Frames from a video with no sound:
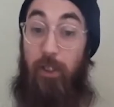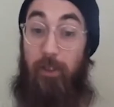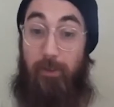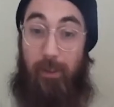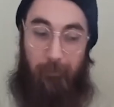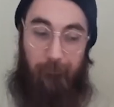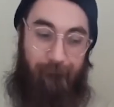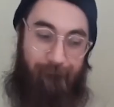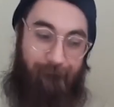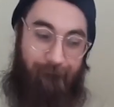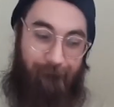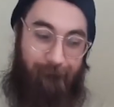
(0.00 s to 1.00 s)
chance to hit.
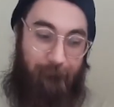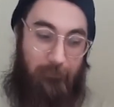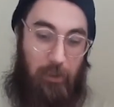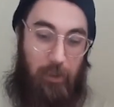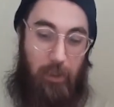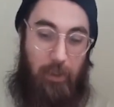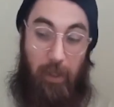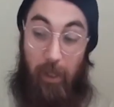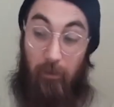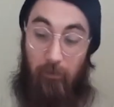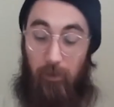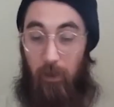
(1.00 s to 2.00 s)

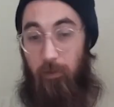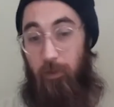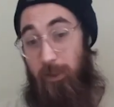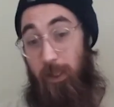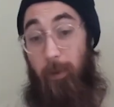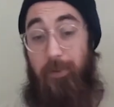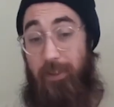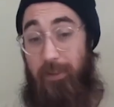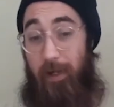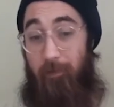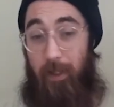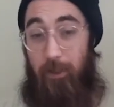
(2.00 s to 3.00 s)
Then there's the opposite
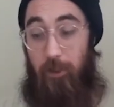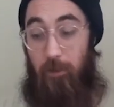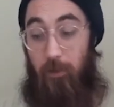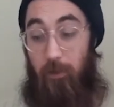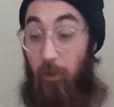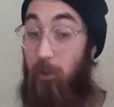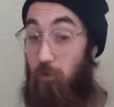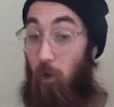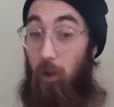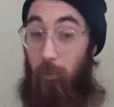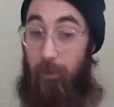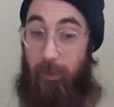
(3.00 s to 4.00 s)
side of that too. There is
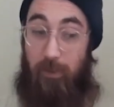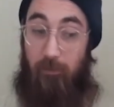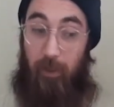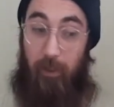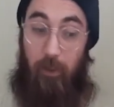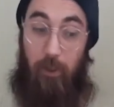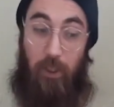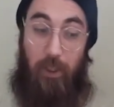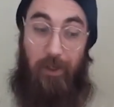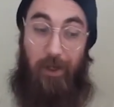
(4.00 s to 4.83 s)
rolling with disadvantage.